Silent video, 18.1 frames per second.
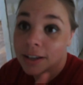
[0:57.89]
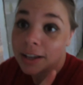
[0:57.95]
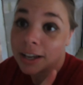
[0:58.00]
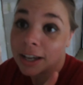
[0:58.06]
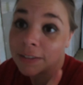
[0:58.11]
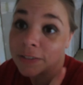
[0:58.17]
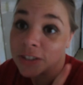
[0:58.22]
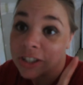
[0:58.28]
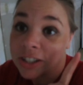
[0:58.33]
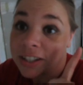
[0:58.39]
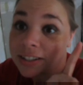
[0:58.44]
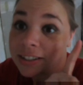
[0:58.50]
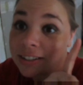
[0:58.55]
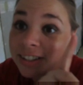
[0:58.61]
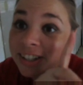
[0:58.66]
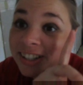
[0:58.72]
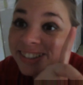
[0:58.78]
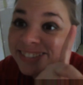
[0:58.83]
I have a
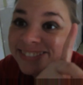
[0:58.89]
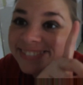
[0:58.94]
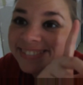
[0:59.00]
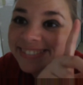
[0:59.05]
chandelier.